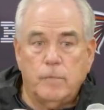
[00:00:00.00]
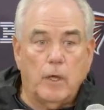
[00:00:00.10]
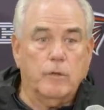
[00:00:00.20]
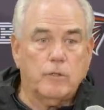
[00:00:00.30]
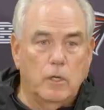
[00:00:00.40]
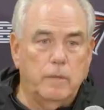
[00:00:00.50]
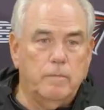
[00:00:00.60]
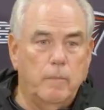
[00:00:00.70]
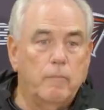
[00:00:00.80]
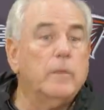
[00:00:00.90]
you guys, good?
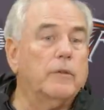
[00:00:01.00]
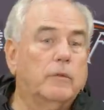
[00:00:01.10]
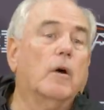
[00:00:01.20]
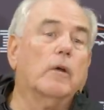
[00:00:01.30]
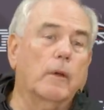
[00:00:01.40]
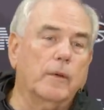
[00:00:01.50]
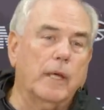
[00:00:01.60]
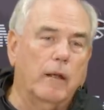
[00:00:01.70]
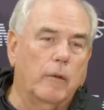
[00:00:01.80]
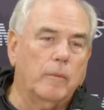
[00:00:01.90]
Yes. Oh, go.
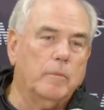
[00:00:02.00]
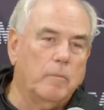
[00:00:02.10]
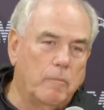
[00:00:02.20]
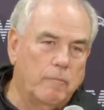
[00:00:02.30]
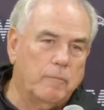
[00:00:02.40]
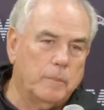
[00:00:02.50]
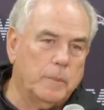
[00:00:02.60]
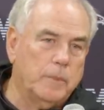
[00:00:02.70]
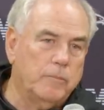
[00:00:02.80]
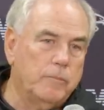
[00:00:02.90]
Got another. How
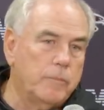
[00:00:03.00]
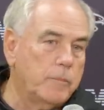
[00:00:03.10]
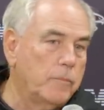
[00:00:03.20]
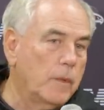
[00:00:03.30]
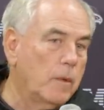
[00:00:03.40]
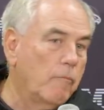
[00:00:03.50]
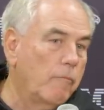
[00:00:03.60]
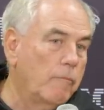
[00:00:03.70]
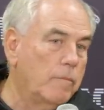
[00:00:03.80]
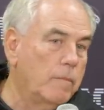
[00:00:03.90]
would you assess the way that
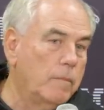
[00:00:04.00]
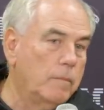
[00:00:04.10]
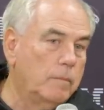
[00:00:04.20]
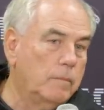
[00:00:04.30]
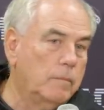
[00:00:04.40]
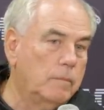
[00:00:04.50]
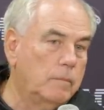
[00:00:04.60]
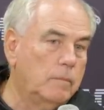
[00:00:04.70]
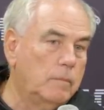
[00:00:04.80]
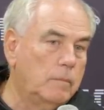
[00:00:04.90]
he's played and you
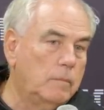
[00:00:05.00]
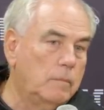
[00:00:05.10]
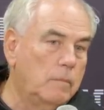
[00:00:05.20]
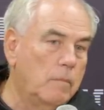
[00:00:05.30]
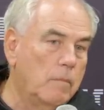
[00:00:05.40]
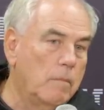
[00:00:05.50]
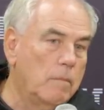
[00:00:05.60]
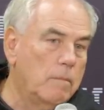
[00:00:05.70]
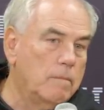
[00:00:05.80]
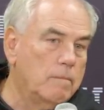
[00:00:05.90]
know, the interceptions in
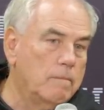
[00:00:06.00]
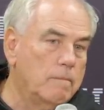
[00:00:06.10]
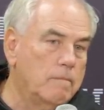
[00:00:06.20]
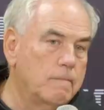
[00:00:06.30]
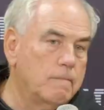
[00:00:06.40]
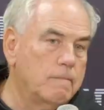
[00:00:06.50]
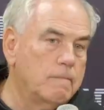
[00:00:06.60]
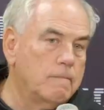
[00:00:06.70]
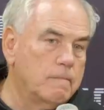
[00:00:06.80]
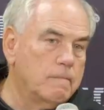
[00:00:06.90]
back-to-back games?
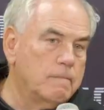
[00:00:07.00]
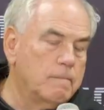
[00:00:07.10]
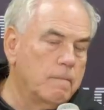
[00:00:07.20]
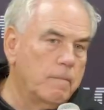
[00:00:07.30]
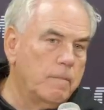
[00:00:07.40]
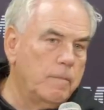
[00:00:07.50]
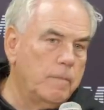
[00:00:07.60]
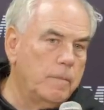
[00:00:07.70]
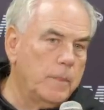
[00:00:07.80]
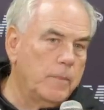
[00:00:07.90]
Have you been
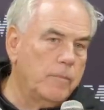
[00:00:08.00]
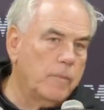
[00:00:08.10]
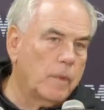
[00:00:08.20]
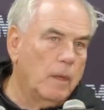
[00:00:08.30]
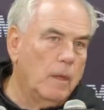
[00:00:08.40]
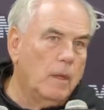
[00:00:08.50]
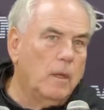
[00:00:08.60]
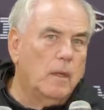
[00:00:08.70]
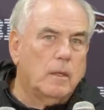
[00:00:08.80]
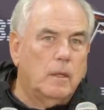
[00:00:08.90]
impressed by him?
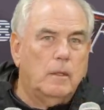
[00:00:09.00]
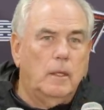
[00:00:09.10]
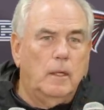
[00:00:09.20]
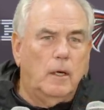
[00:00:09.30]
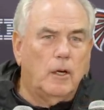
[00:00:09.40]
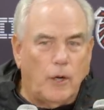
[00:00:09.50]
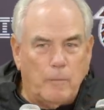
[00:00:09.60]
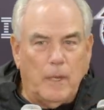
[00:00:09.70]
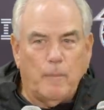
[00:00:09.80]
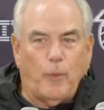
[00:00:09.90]
Oh,
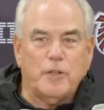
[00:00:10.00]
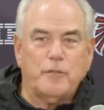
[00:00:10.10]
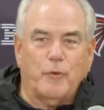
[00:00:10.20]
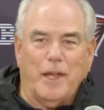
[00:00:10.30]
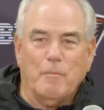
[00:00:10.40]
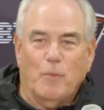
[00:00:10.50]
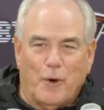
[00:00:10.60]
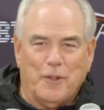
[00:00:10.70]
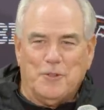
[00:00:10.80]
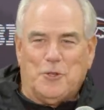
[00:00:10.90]
I'd be impressed if we had
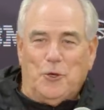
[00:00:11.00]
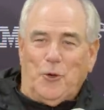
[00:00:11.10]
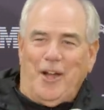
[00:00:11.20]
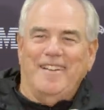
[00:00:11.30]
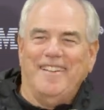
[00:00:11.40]
more than two